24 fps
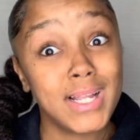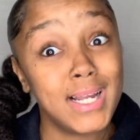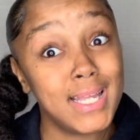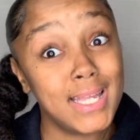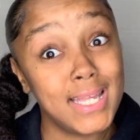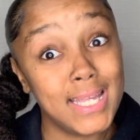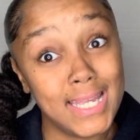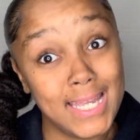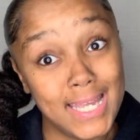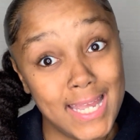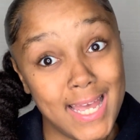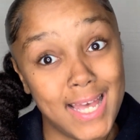
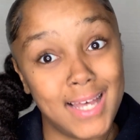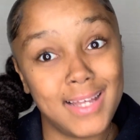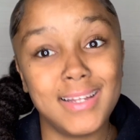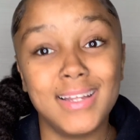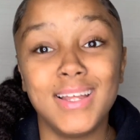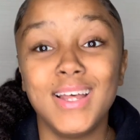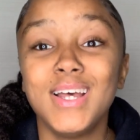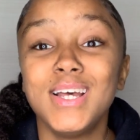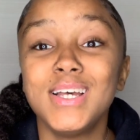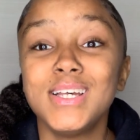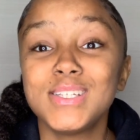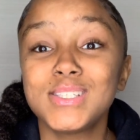yeah,
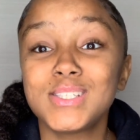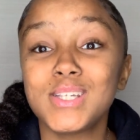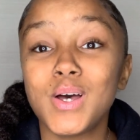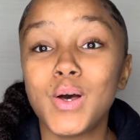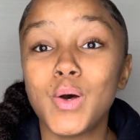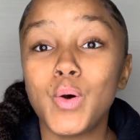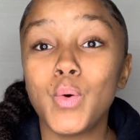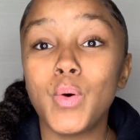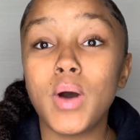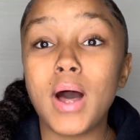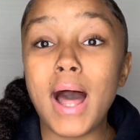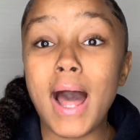
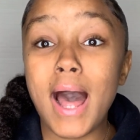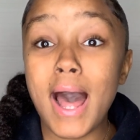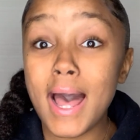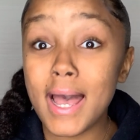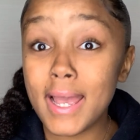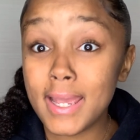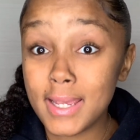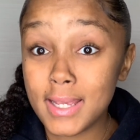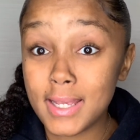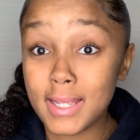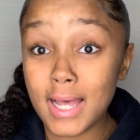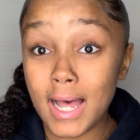so
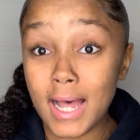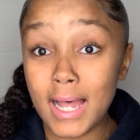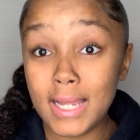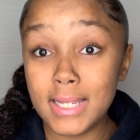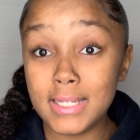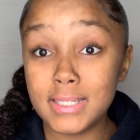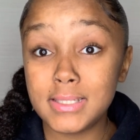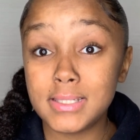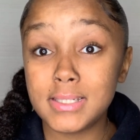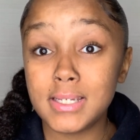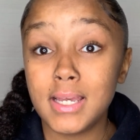I got